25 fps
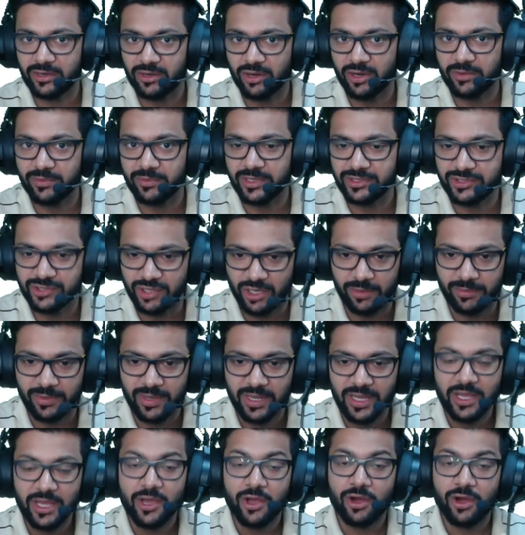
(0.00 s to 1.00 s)
government job,
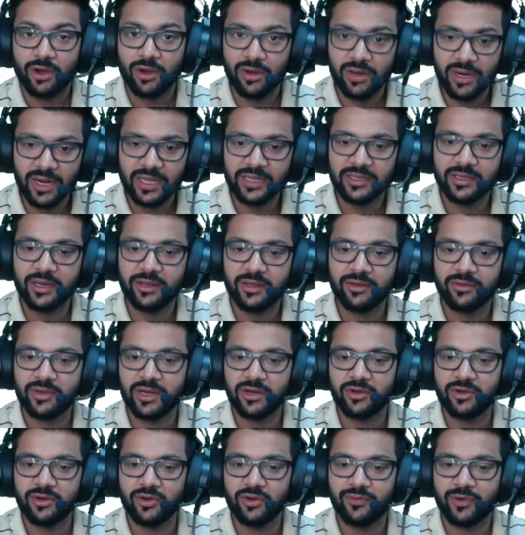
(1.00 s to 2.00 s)
or either you
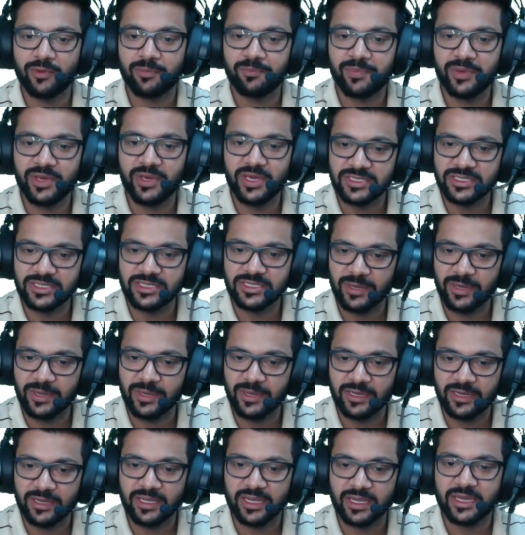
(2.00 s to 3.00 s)
can go for PhD.
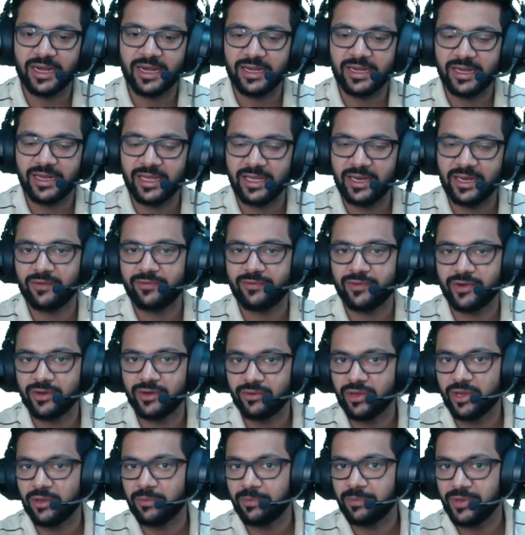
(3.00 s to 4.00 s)
But the criteria for
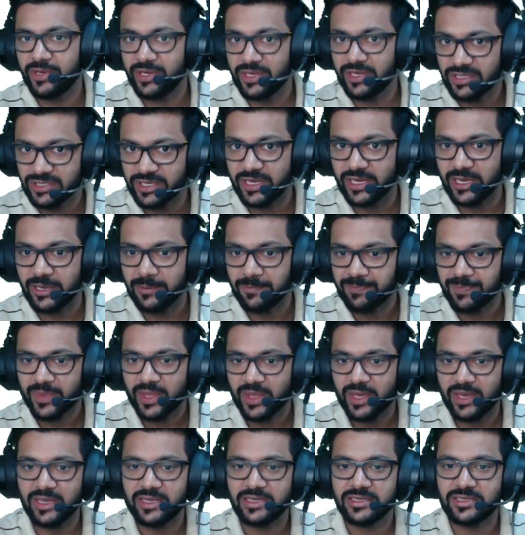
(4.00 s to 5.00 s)
doing PhD
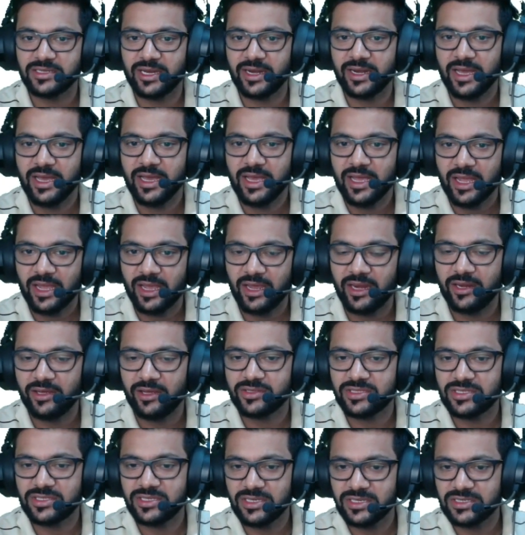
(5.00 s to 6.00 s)
is that in your
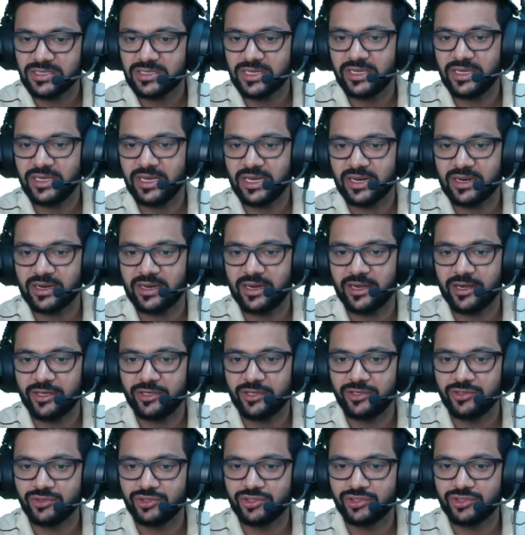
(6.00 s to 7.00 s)
CSIR NET,
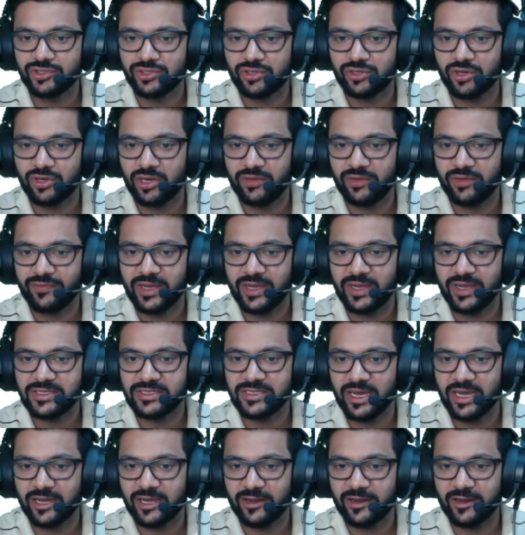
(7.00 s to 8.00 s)
you should qualify
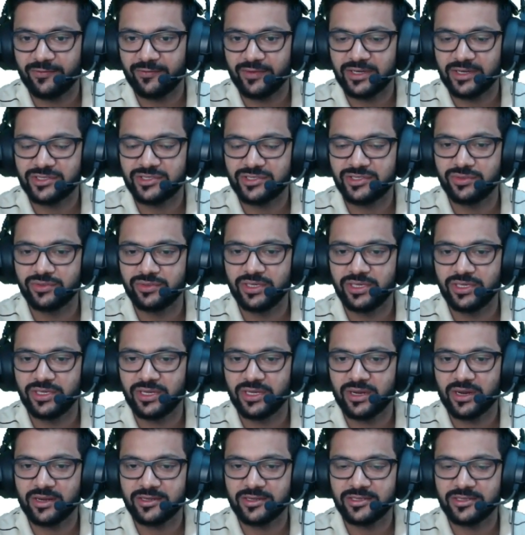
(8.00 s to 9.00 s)
JRF, that's Junior
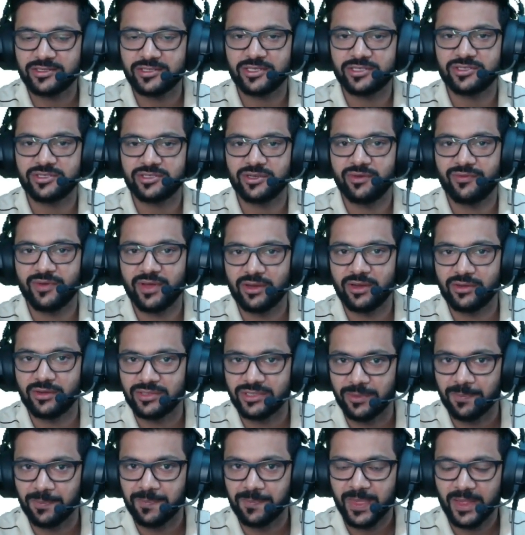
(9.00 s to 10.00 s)
Research
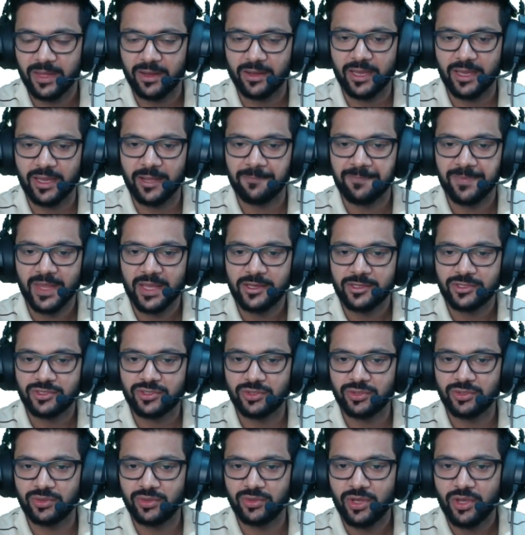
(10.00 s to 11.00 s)
Fellowship. Okay,
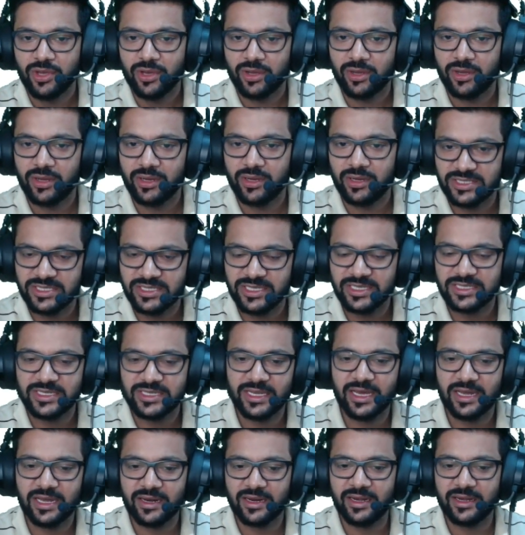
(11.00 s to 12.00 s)
so
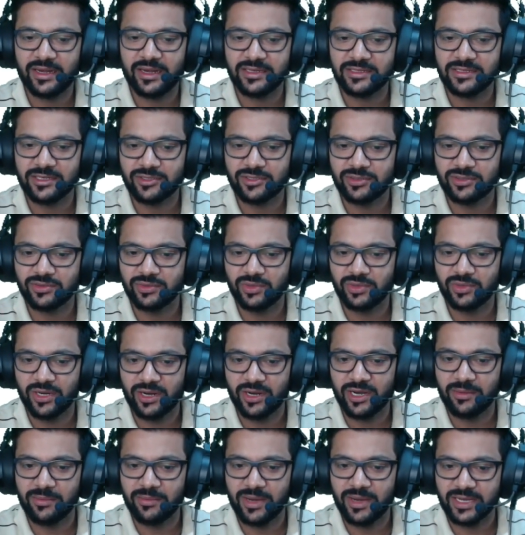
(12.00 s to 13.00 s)
CSIR NET is a
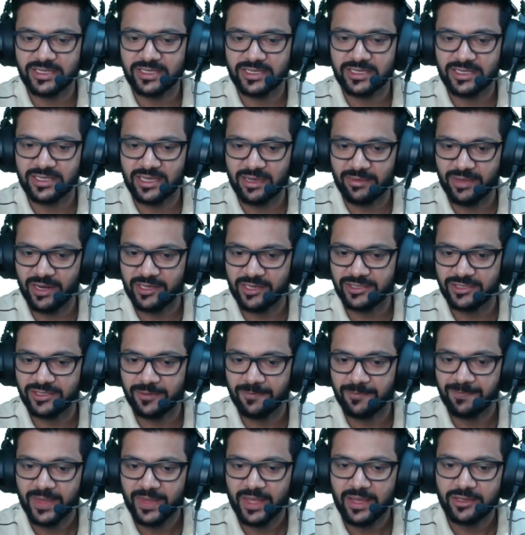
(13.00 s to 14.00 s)
200 marks
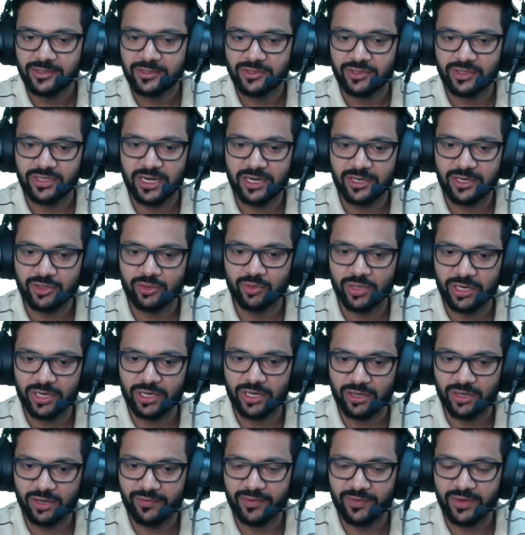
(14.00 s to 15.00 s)
examination. So there are two
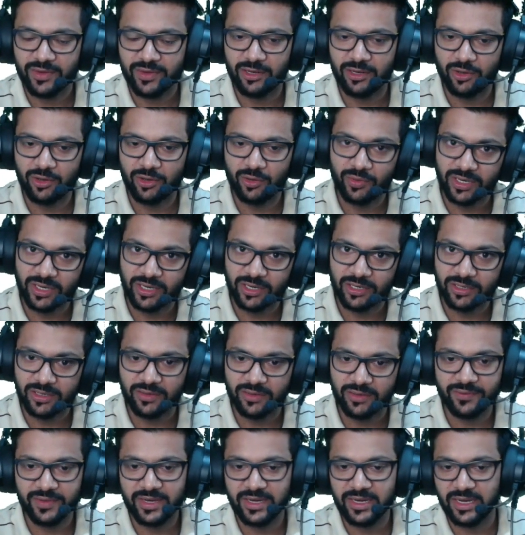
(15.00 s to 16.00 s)
cutoff, a lower
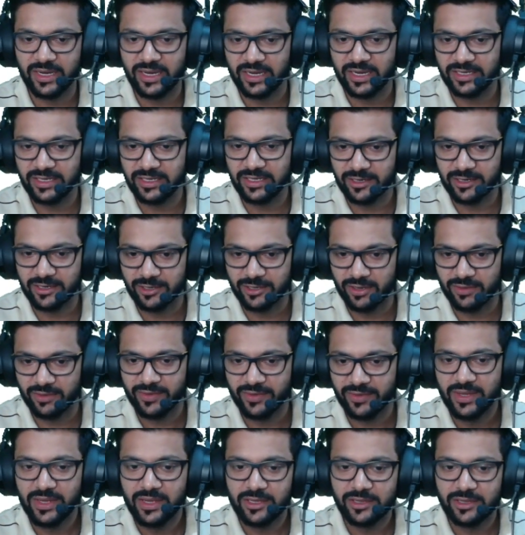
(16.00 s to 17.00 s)
cutoff and a higher cutoff.
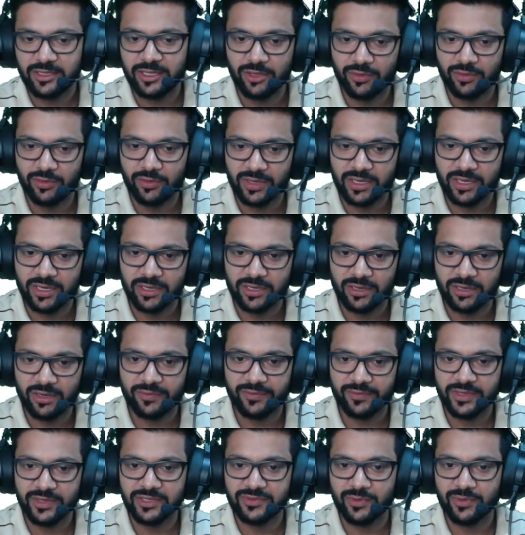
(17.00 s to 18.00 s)
The lower
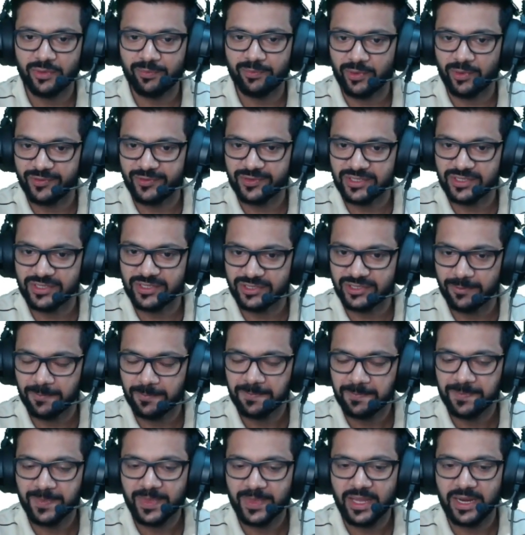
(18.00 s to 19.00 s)
cutoff is for professorship
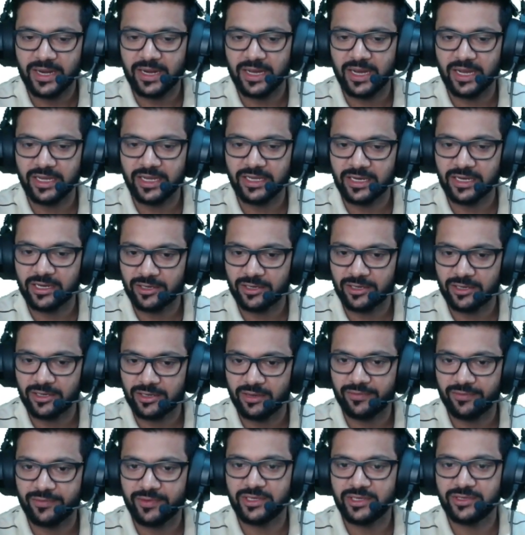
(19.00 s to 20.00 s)
and a higher
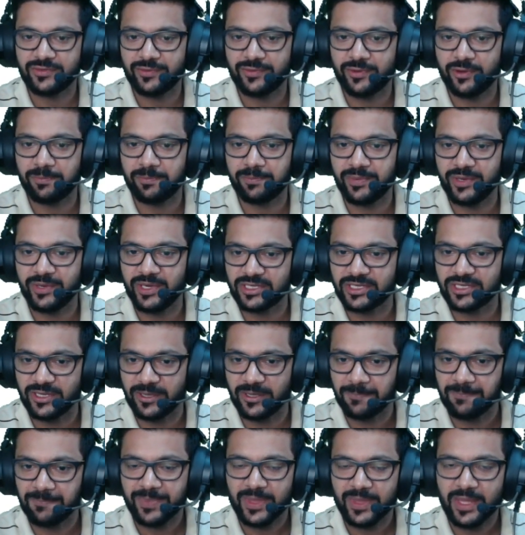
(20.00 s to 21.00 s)
cutoff is for PhD.
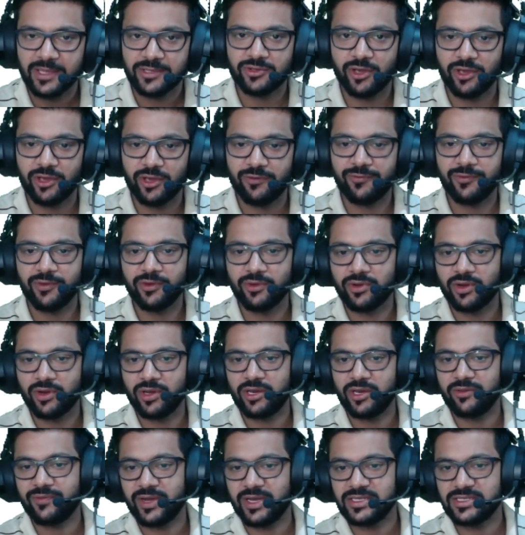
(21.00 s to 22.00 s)
So if you
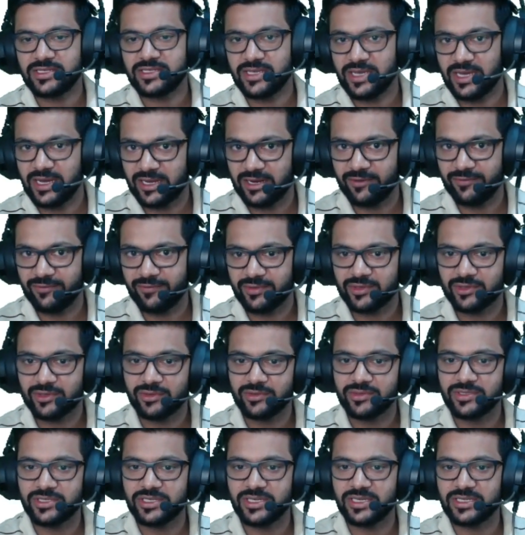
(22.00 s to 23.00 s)
qualify JRF
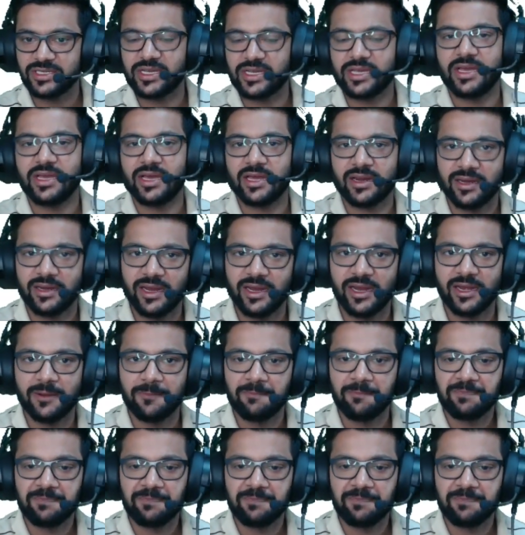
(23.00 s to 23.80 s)
through CSIR NET,